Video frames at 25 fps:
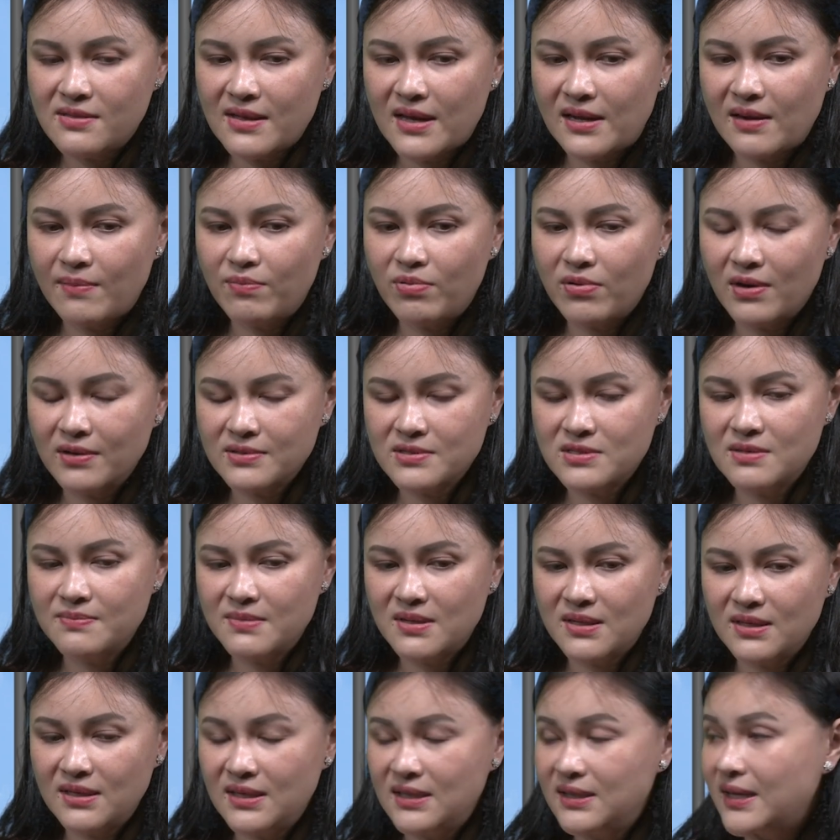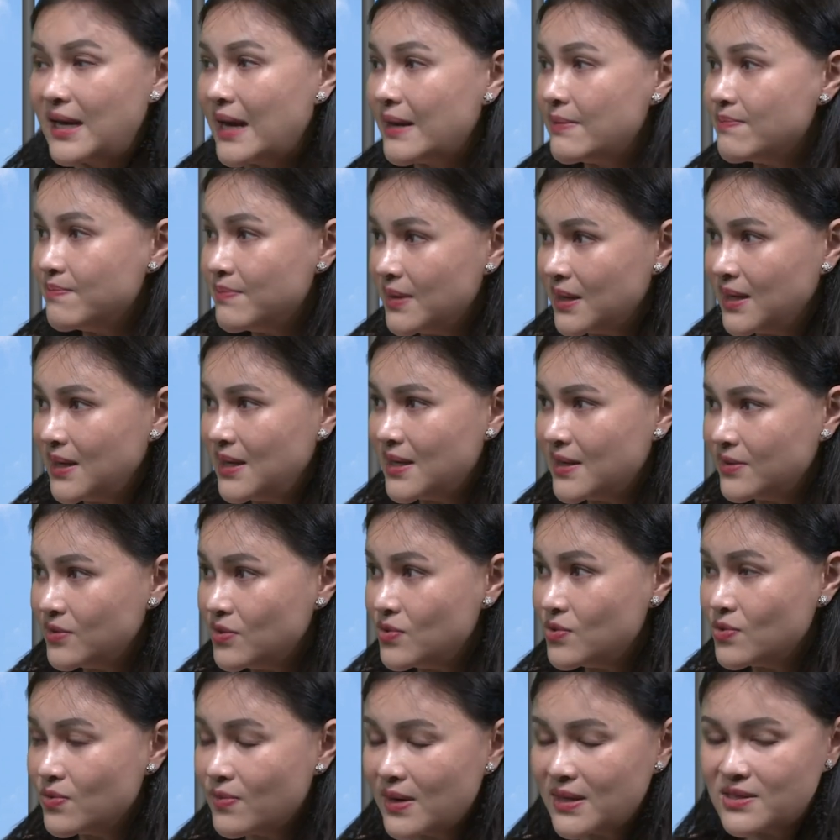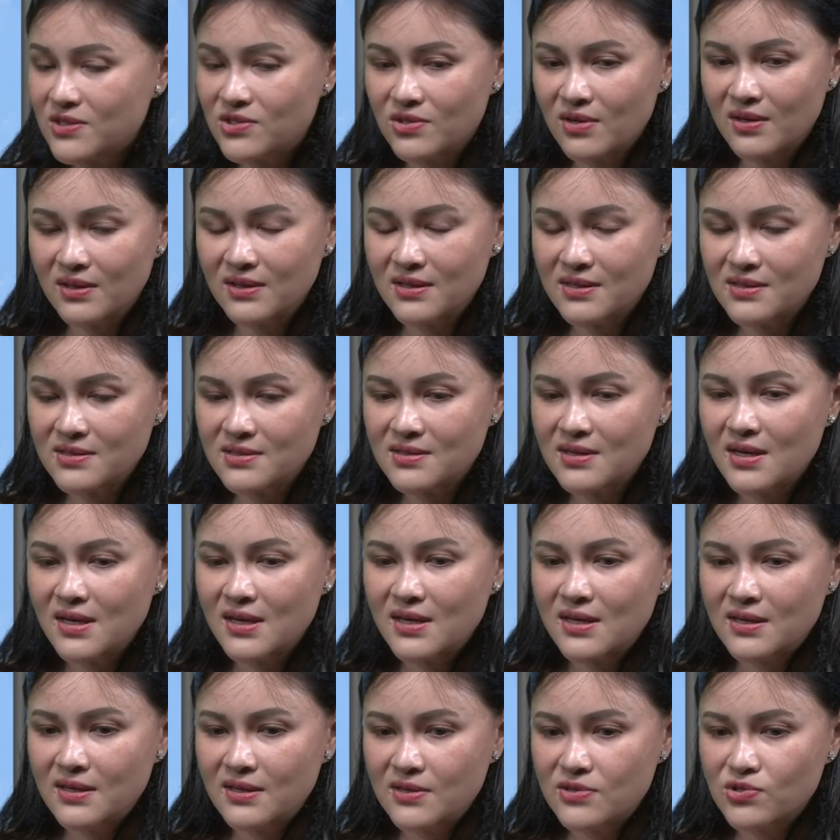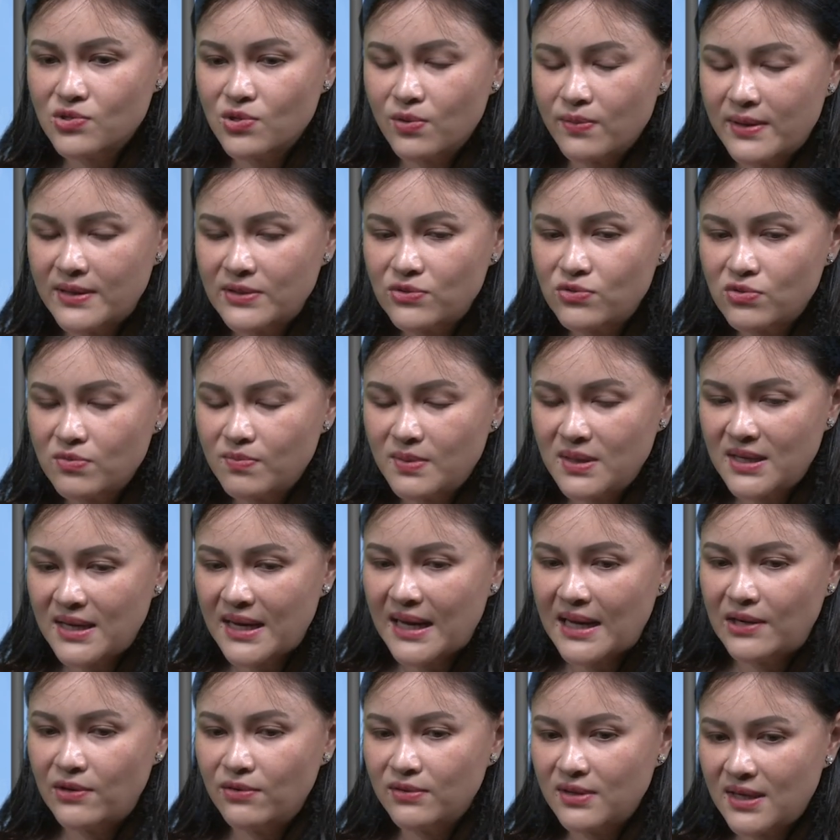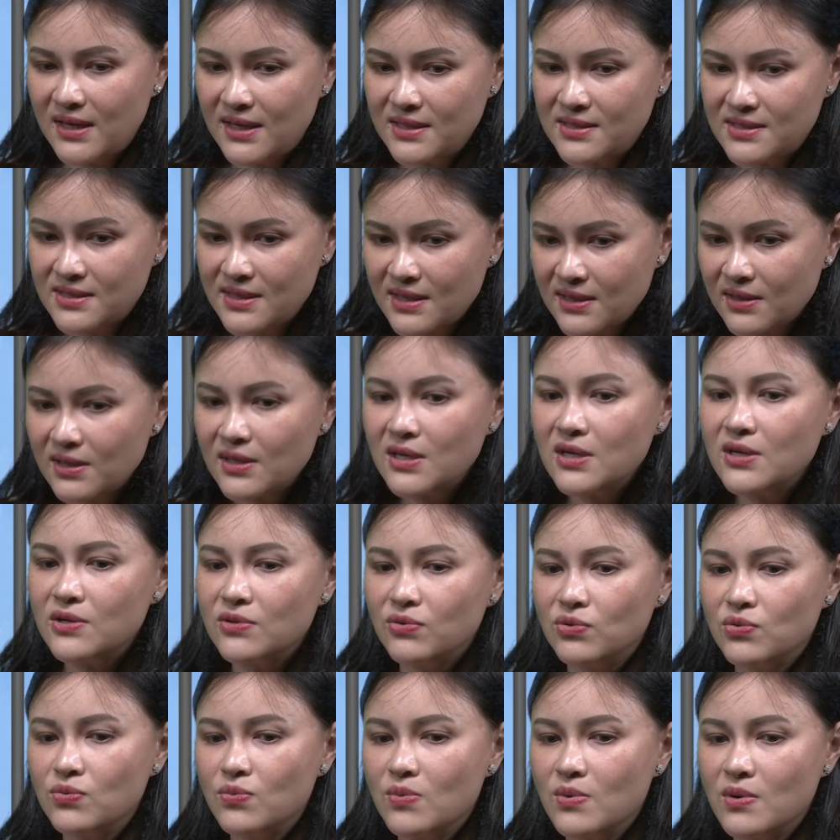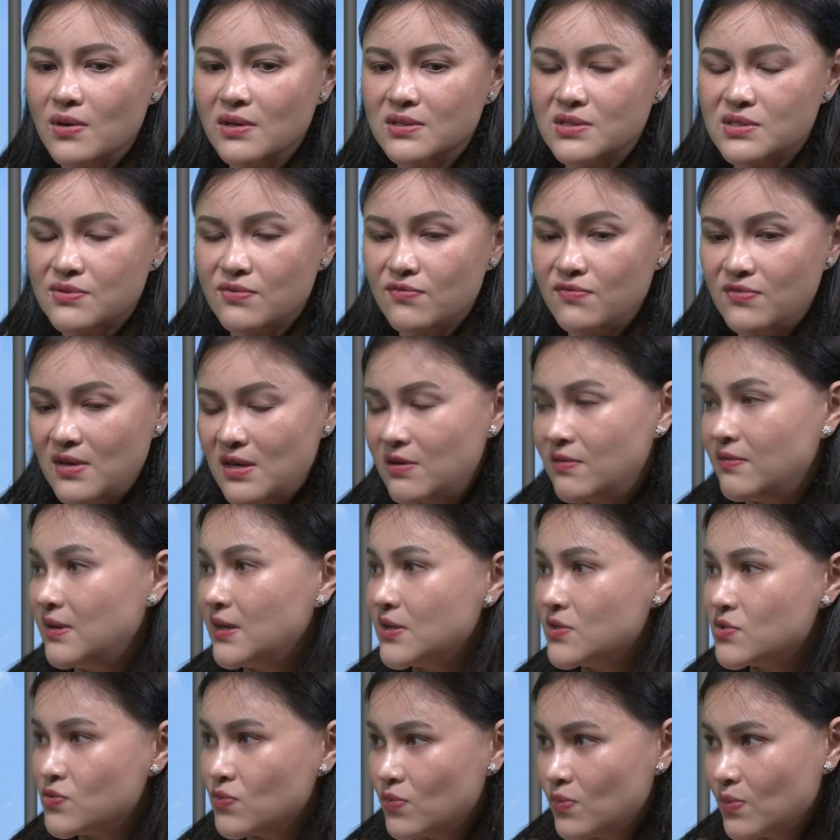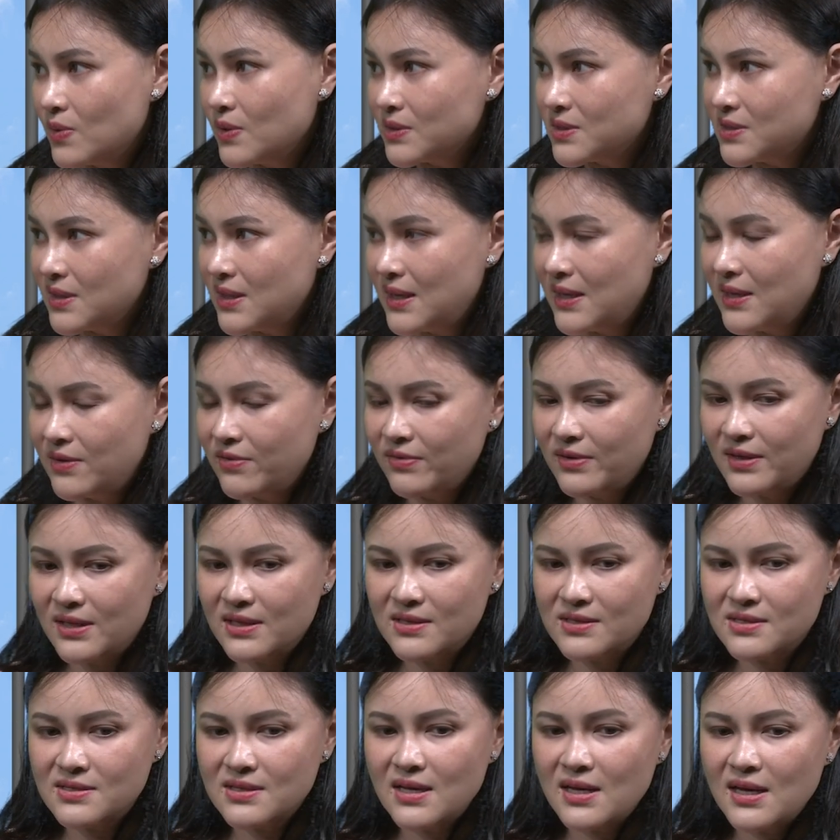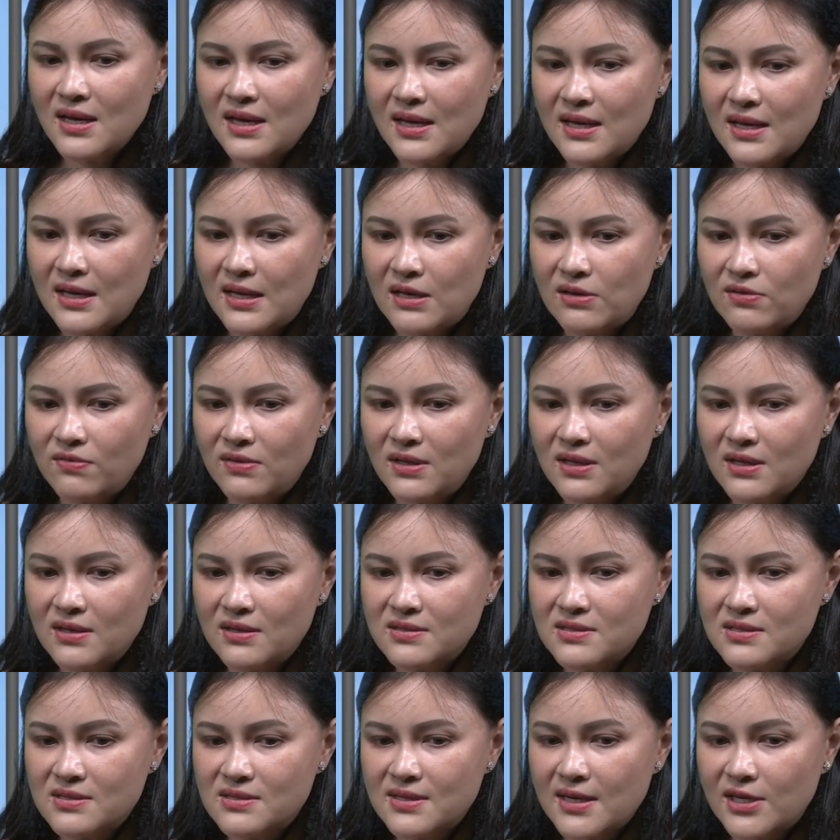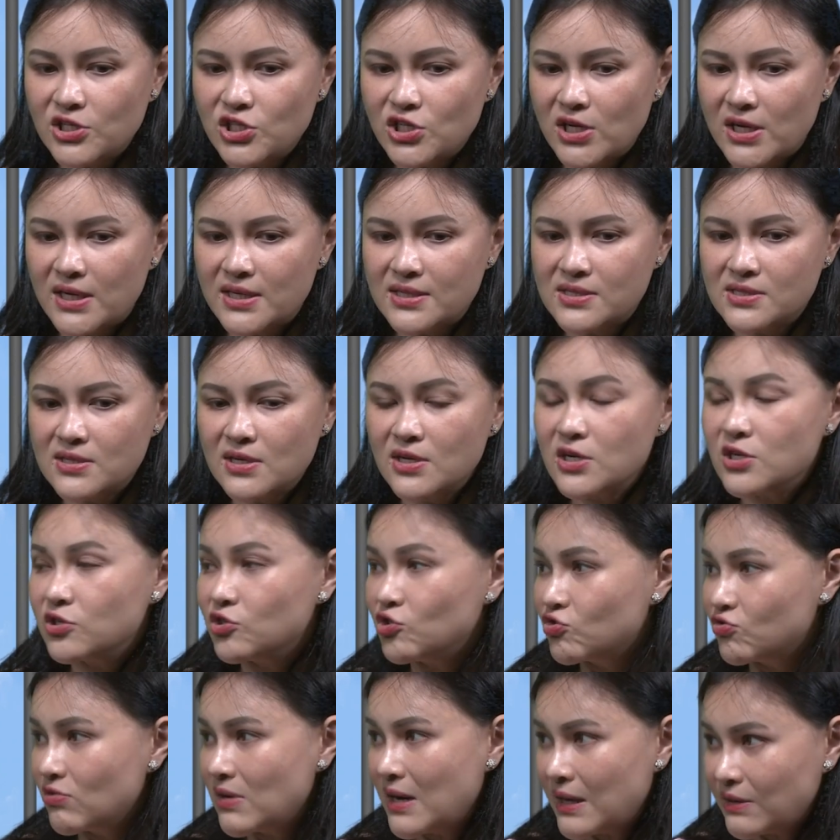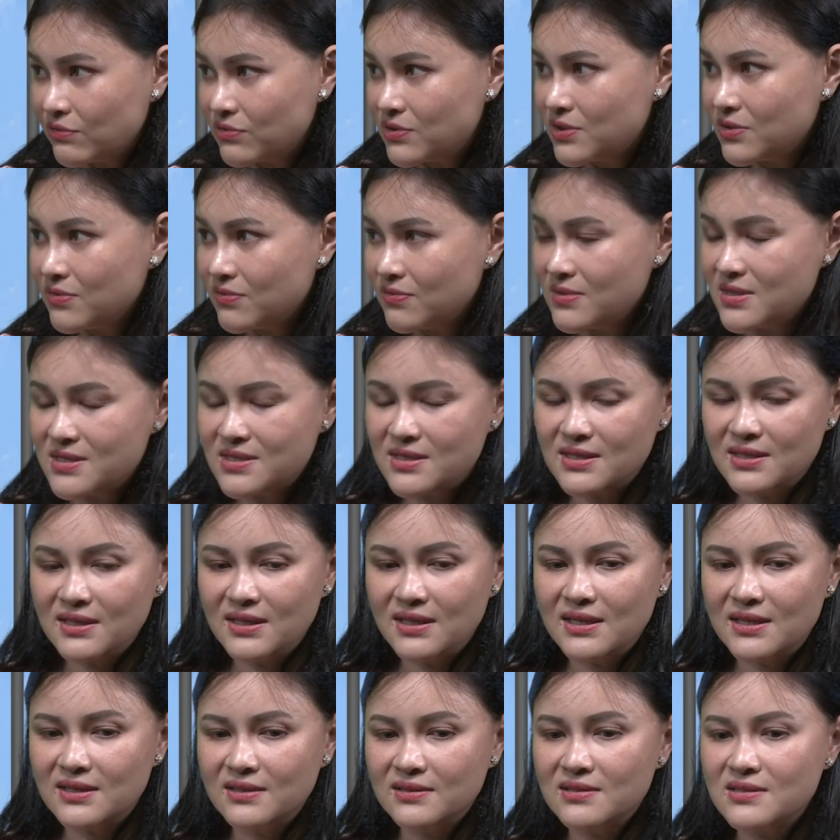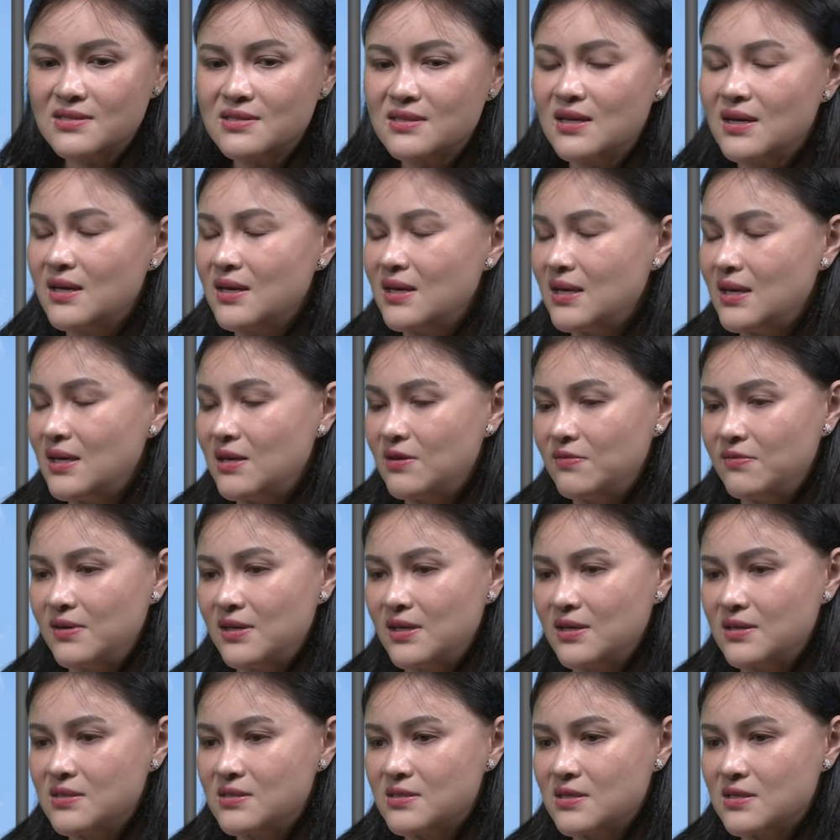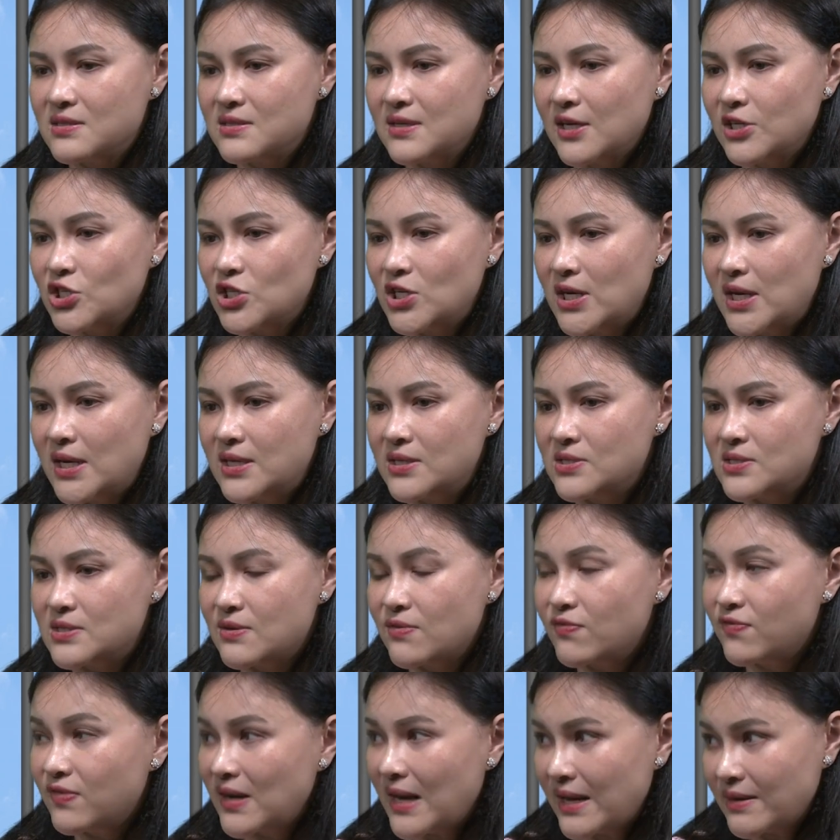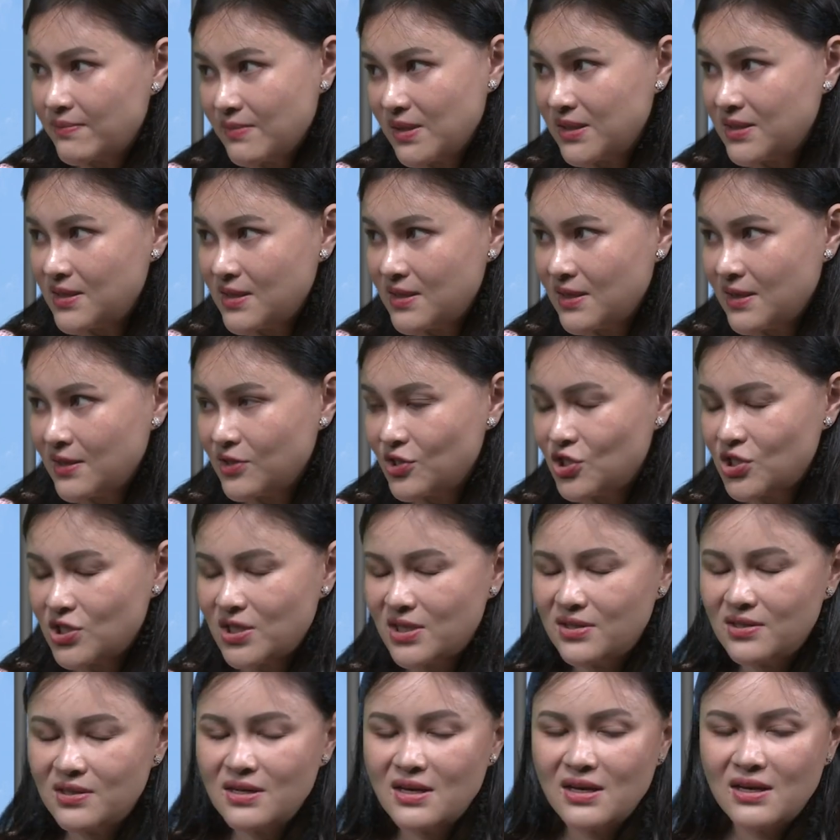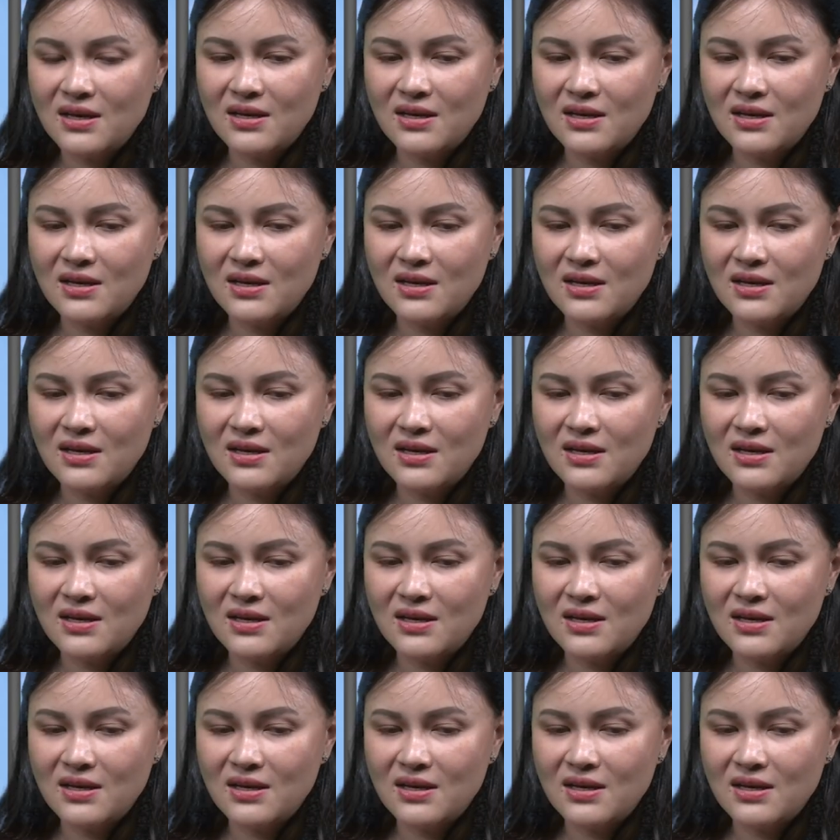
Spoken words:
that approximately $10 billion is going to be allocated towards various water areas such as drought resilience, areas such as flood mitigation,